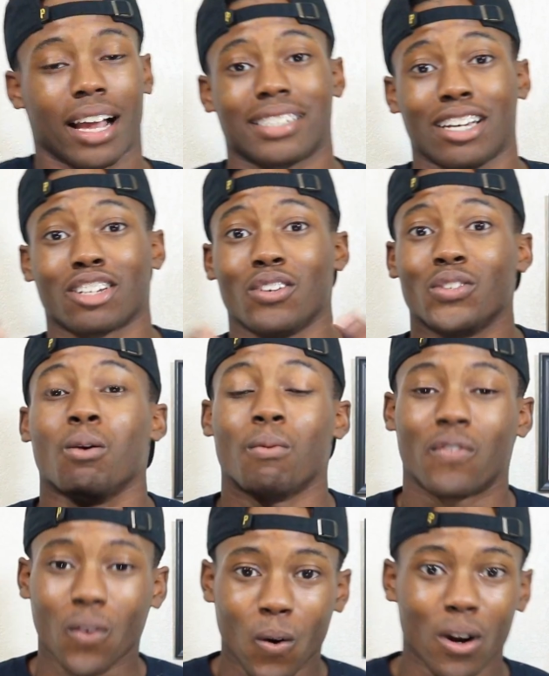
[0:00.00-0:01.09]
Like I said, I was gonna do it
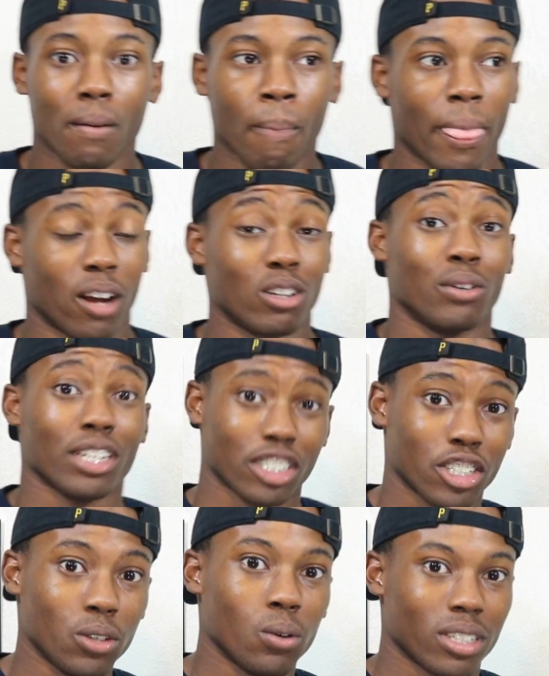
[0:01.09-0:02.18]
before. I'm gonna do it in
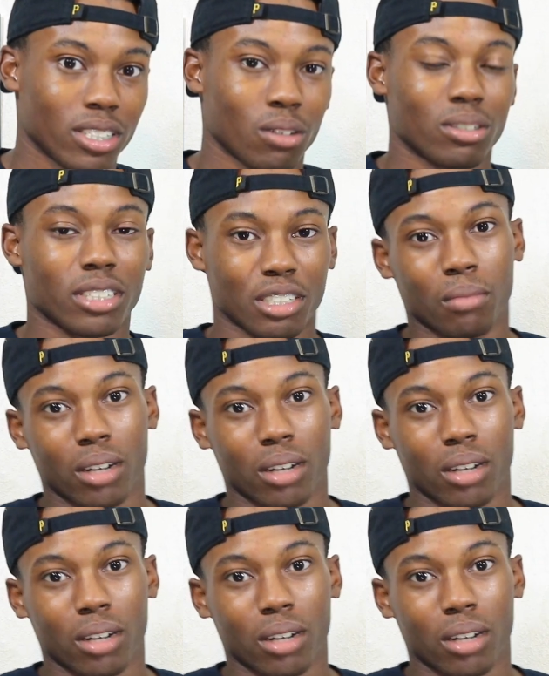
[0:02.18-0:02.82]
June, you know, six